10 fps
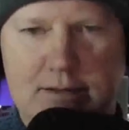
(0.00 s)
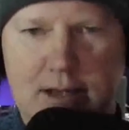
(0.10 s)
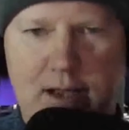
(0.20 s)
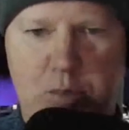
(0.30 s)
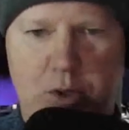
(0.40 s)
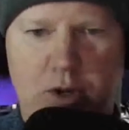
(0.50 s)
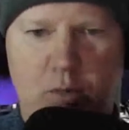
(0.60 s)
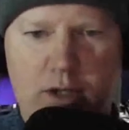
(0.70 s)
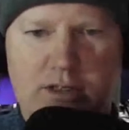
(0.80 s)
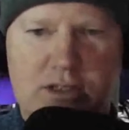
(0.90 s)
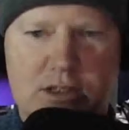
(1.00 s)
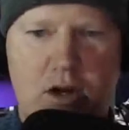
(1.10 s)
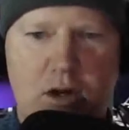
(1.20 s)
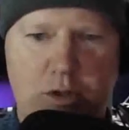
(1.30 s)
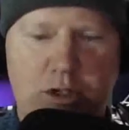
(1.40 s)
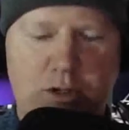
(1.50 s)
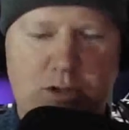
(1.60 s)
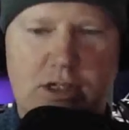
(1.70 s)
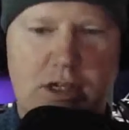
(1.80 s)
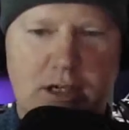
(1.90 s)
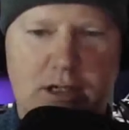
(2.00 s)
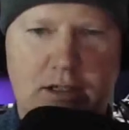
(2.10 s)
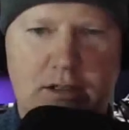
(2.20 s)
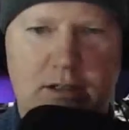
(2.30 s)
time period. What song would you sing?